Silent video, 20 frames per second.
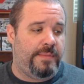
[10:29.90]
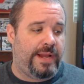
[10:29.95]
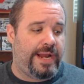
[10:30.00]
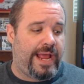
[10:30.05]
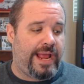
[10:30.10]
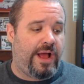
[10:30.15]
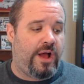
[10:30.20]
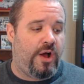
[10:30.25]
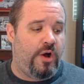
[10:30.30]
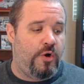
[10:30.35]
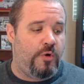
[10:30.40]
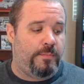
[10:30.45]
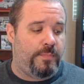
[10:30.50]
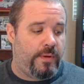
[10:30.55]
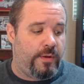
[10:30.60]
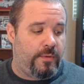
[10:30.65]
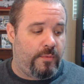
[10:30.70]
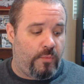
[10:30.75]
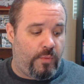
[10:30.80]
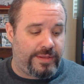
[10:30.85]
But I
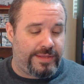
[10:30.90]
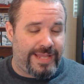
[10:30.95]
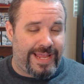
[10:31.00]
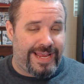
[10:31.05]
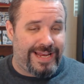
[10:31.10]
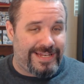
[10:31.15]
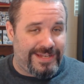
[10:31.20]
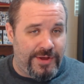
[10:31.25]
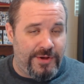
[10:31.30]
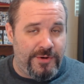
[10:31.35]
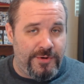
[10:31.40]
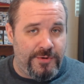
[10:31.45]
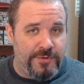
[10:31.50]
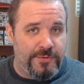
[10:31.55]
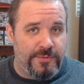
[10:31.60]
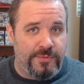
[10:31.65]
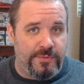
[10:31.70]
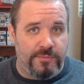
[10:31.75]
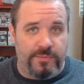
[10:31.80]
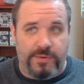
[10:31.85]
hope what they
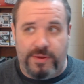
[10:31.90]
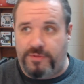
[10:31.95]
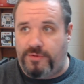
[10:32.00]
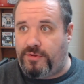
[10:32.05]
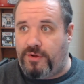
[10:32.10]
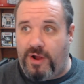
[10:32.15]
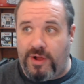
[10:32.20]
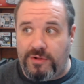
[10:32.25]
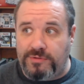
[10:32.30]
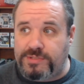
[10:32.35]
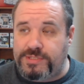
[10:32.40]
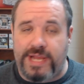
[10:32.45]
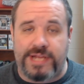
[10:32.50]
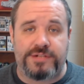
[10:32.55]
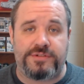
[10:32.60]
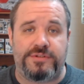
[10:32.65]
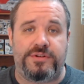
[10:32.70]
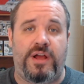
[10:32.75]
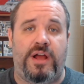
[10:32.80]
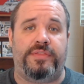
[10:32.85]
do, whether they're on
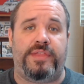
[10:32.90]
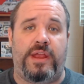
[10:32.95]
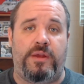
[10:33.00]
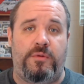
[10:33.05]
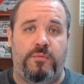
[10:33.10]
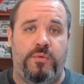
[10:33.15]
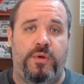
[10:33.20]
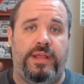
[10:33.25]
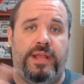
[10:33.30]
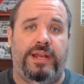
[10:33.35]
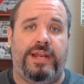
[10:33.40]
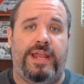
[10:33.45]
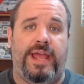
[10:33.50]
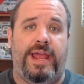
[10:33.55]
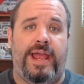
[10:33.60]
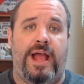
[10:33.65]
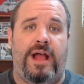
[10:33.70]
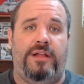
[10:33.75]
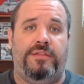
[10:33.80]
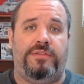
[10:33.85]
stage or not, they really
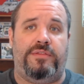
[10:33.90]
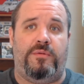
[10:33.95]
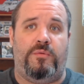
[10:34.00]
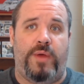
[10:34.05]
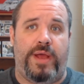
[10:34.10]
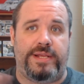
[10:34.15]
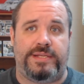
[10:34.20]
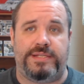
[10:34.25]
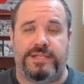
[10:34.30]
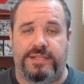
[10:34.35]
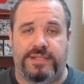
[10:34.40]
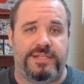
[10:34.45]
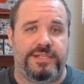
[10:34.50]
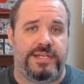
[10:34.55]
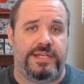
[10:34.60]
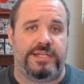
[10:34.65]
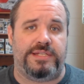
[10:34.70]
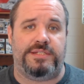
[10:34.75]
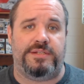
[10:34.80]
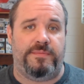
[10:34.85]
lay out the rest of the
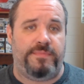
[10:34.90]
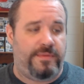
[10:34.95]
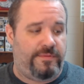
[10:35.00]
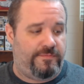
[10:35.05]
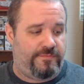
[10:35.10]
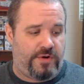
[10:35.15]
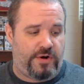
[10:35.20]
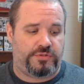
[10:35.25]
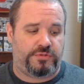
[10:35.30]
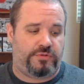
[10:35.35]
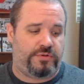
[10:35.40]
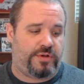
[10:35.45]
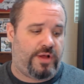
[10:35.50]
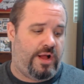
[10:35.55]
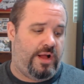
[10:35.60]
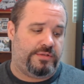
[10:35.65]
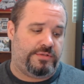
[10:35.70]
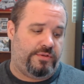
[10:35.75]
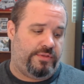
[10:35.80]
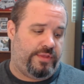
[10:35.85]
system, the virtual
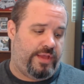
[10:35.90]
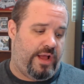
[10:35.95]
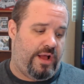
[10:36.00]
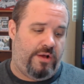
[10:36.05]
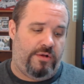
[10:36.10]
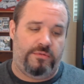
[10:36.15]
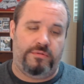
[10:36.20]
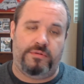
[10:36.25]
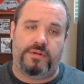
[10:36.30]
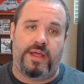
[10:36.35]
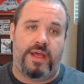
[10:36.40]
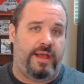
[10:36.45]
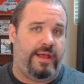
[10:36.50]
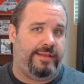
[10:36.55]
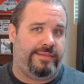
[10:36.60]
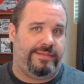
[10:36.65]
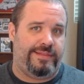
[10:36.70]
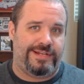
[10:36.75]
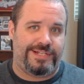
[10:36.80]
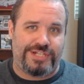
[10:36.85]
console, the
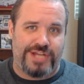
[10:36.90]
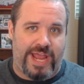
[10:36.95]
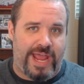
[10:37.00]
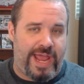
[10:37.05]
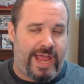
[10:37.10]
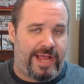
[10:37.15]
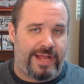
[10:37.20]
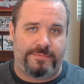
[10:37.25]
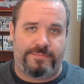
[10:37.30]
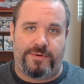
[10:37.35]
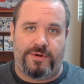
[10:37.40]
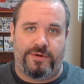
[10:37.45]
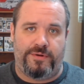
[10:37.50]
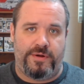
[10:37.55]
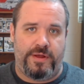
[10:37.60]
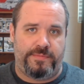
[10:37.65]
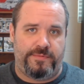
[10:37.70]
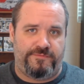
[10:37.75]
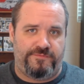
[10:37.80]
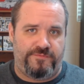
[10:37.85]
online, the chat
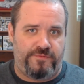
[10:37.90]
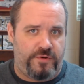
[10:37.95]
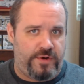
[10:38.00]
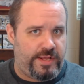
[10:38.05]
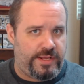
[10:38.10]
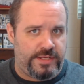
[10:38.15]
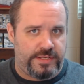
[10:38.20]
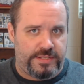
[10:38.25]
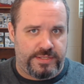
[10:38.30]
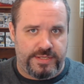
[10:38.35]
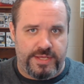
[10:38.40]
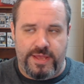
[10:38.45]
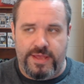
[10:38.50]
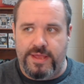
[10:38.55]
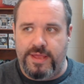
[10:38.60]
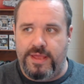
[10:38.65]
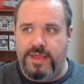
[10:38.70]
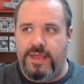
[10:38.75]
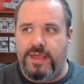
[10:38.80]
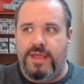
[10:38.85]
program, the friends,
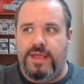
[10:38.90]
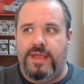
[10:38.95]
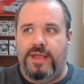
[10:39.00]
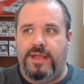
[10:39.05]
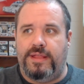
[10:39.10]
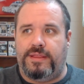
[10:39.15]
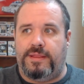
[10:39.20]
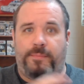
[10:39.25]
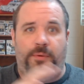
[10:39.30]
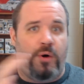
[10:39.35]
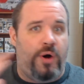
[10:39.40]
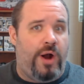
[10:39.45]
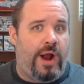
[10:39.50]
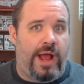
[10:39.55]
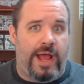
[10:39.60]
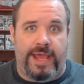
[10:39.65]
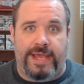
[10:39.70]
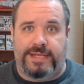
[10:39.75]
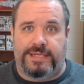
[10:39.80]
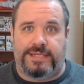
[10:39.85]
the
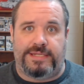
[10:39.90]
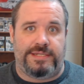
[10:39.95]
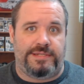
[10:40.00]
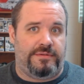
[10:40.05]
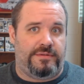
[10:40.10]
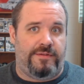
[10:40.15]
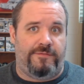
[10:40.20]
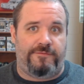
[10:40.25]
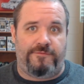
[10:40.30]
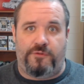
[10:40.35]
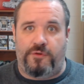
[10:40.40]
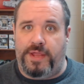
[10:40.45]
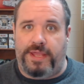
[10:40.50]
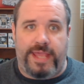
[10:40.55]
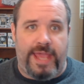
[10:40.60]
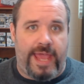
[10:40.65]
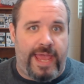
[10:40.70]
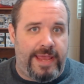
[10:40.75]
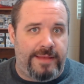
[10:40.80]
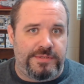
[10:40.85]
price, the
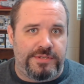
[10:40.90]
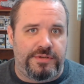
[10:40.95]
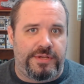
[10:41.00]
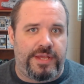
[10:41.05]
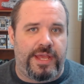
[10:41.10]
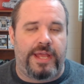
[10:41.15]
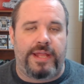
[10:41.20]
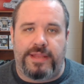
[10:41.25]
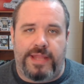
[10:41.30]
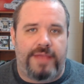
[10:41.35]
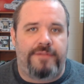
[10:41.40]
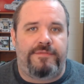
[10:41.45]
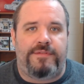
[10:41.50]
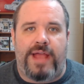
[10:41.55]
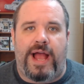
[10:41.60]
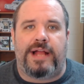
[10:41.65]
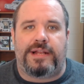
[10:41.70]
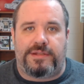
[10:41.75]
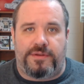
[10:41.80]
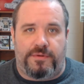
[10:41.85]
free games you get. They've
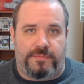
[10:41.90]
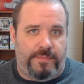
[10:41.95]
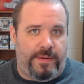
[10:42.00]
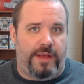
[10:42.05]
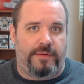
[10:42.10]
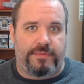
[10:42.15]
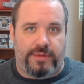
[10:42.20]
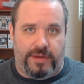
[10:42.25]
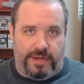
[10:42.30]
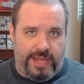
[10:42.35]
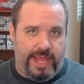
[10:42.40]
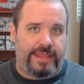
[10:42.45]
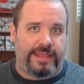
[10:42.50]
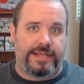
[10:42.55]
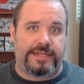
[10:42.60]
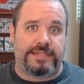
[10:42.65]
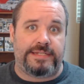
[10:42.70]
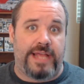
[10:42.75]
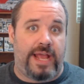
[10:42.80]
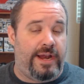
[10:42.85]
got to be able to
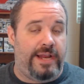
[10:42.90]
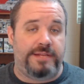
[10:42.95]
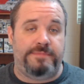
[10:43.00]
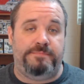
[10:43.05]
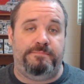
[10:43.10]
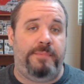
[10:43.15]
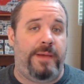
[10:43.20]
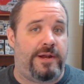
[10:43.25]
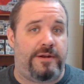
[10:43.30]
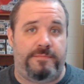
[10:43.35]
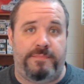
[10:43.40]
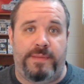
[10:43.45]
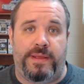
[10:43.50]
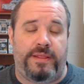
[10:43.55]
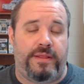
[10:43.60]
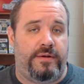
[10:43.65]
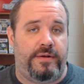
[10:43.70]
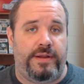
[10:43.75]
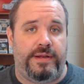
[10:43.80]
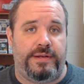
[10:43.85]
lay this out. It's better
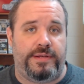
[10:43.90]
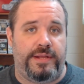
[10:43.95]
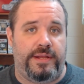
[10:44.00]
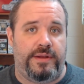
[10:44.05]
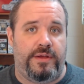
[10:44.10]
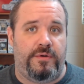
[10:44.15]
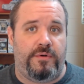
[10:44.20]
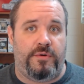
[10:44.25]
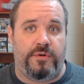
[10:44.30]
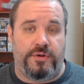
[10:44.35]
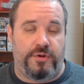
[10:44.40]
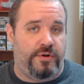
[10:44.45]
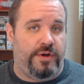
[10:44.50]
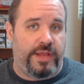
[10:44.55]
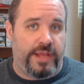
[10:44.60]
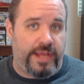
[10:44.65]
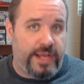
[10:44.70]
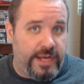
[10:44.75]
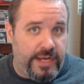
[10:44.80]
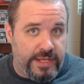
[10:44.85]
be there, Nintendo, or
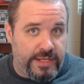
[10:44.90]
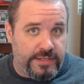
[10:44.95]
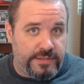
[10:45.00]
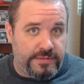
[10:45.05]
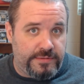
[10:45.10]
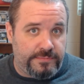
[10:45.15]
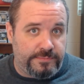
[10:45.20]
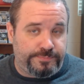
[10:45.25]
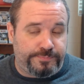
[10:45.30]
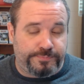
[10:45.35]
you're an idiot.